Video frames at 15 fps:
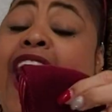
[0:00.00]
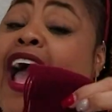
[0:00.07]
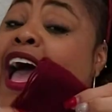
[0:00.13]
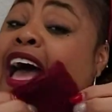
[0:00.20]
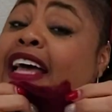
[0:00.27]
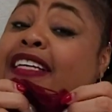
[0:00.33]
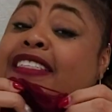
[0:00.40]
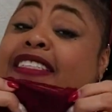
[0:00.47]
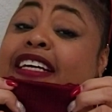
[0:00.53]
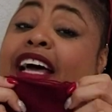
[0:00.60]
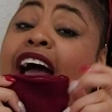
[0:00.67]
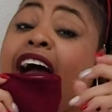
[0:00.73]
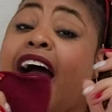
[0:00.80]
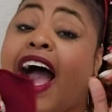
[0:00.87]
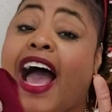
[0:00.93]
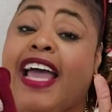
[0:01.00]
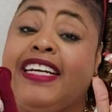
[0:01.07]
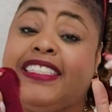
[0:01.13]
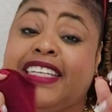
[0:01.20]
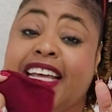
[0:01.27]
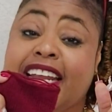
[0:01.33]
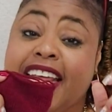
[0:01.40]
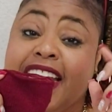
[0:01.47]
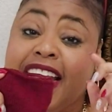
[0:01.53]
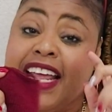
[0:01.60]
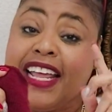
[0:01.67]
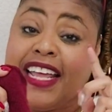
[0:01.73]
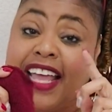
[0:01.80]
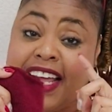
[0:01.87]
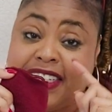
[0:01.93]
and I
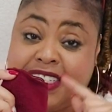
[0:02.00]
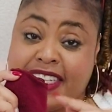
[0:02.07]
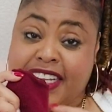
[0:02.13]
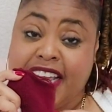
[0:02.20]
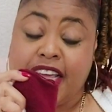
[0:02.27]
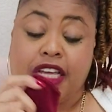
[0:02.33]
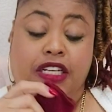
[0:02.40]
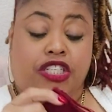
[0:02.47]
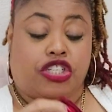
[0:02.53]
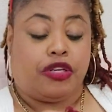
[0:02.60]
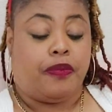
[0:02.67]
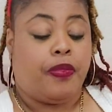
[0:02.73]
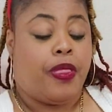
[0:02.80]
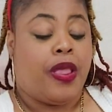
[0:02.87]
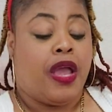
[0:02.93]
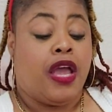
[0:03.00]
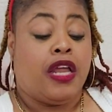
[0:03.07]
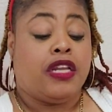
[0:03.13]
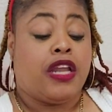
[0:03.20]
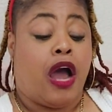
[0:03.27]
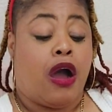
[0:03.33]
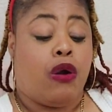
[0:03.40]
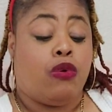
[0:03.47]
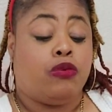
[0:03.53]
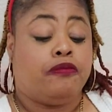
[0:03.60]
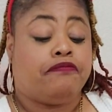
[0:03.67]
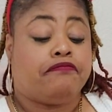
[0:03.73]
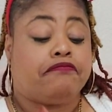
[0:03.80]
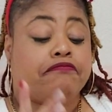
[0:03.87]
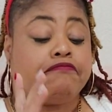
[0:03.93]
didn't get gauge. Now,
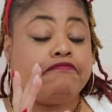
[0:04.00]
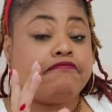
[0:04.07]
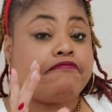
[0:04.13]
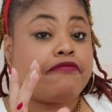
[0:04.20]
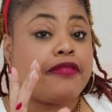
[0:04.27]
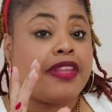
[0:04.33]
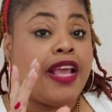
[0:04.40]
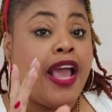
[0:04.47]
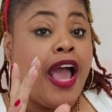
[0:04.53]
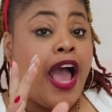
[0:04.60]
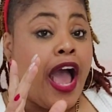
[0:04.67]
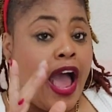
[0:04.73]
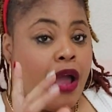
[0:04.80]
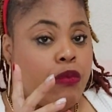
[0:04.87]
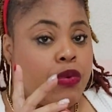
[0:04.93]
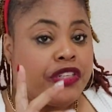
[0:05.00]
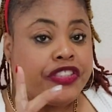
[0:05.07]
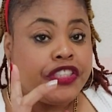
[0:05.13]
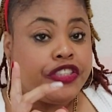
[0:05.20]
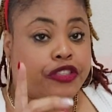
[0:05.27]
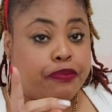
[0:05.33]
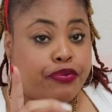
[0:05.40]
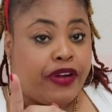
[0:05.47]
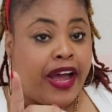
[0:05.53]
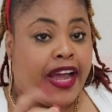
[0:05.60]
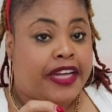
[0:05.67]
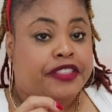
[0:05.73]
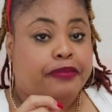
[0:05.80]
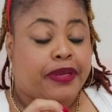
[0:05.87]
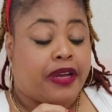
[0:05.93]
I wasn't
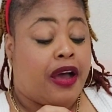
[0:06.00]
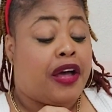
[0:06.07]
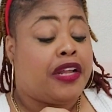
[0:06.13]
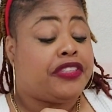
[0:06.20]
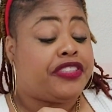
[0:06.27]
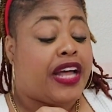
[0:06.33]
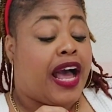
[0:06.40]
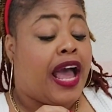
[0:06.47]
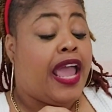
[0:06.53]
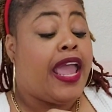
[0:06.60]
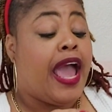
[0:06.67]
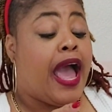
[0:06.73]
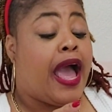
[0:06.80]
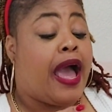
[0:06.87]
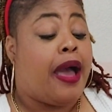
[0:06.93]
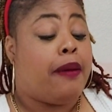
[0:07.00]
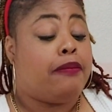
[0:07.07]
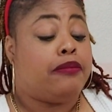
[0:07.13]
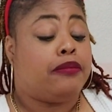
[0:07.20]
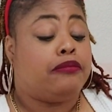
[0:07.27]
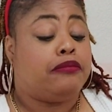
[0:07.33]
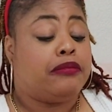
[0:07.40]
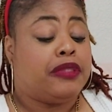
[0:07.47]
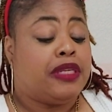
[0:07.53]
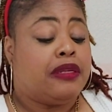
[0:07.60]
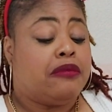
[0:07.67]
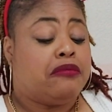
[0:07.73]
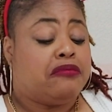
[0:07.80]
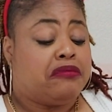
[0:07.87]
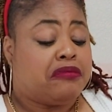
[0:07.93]
surprised because I
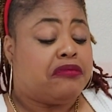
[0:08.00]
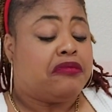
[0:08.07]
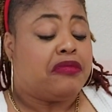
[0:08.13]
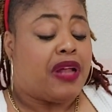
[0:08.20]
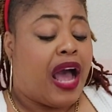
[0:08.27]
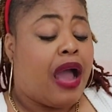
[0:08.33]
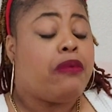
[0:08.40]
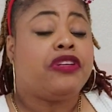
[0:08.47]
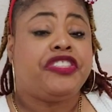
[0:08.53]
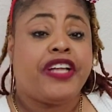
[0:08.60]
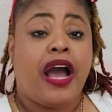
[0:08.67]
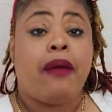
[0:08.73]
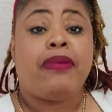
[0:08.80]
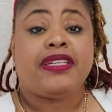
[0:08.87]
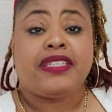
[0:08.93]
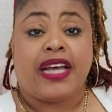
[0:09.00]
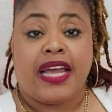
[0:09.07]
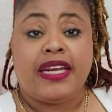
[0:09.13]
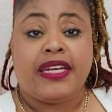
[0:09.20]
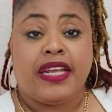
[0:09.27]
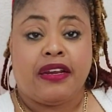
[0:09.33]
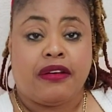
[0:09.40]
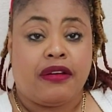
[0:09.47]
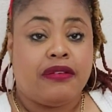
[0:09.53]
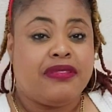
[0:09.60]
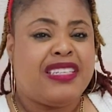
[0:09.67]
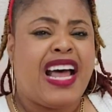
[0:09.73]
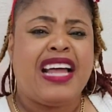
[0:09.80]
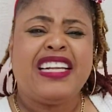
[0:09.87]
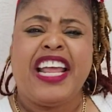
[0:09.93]
would say I'm a tight knitter,
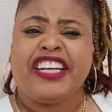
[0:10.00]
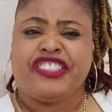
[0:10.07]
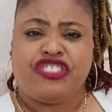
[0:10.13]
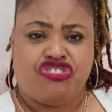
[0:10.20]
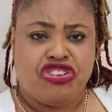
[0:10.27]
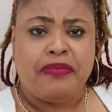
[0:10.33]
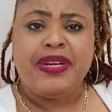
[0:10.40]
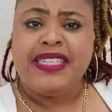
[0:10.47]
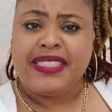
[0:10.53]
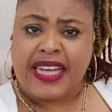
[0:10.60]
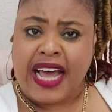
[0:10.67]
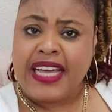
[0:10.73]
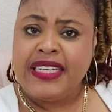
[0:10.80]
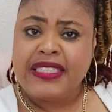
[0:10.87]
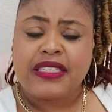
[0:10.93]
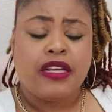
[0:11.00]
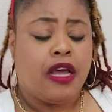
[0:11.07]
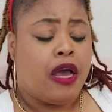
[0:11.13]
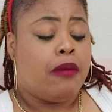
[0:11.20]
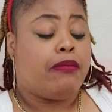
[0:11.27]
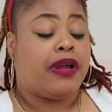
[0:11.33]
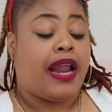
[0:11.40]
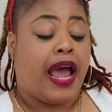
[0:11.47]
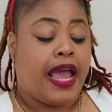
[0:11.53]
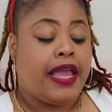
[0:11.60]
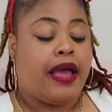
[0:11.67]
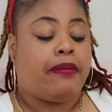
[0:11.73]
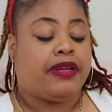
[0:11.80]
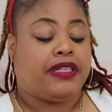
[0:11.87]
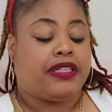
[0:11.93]
not extremely tight, but I
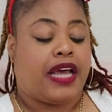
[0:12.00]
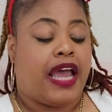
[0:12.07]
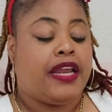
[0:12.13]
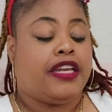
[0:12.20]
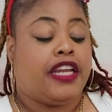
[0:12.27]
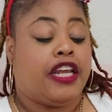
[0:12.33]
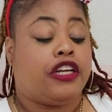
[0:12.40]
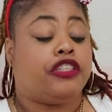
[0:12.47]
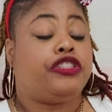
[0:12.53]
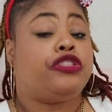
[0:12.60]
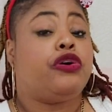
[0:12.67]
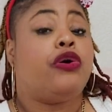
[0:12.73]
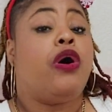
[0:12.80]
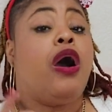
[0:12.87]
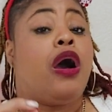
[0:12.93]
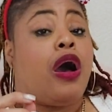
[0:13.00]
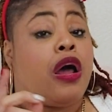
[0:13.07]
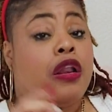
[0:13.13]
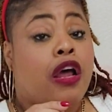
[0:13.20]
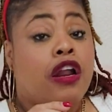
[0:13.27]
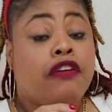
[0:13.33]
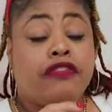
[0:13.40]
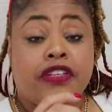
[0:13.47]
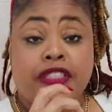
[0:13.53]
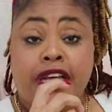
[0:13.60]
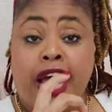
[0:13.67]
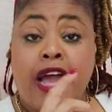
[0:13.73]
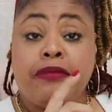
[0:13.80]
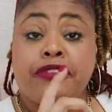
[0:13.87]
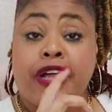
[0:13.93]
am a tight knitter. So a lot of the
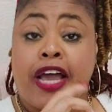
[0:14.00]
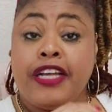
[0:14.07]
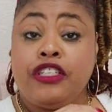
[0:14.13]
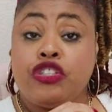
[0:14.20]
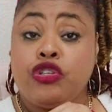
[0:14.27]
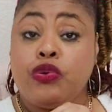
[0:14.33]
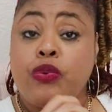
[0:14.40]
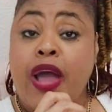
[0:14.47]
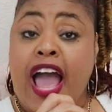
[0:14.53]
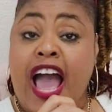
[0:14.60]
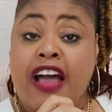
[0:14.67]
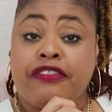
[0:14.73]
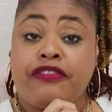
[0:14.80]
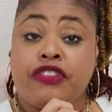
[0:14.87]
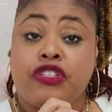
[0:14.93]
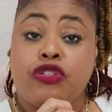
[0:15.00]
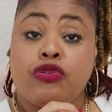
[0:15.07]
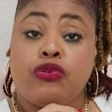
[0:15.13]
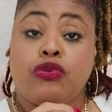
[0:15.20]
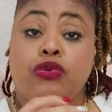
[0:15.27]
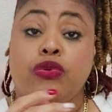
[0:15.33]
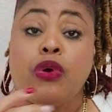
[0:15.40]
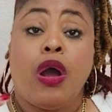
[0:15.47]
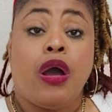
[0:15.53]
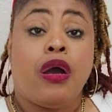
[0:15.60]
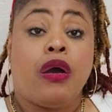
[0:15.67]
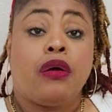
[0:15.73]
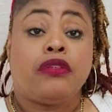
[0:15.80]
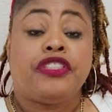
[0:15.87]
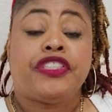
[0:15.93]
times I do have to
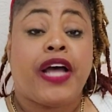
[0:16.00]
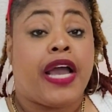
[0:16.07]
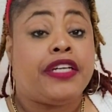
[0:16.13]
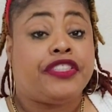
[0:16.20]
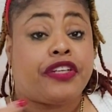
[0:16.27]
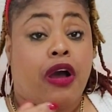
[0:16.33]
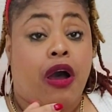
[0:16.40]
size